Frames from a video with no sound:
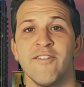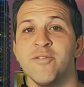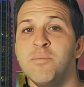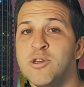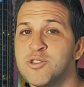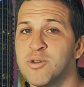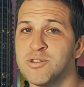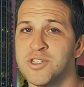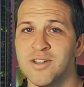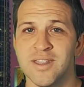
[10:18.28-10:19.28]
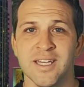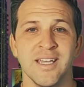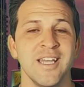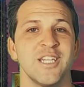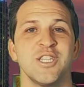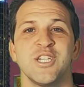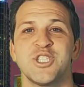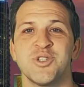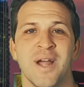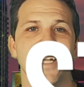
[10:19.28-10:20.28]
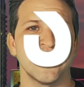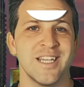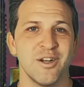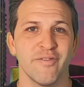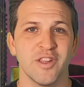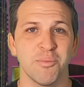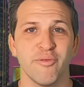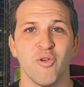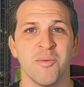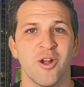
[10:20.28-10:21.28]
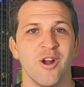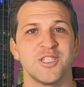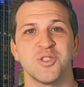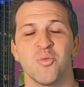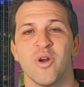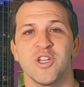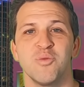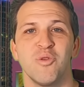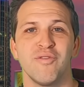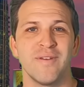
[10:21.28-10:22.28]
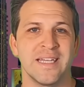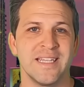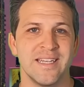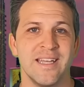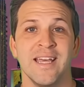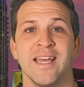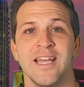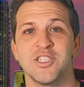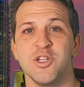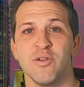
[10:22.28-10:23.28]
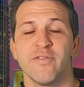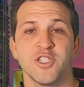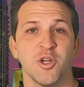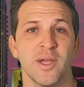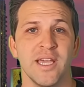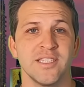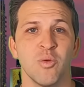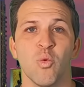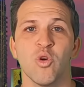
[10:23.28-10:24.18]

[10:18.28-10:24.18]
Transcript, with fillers: If musicals are your thing, the Straz Center for the Performing Arts is where you will find it. It's known for showcasing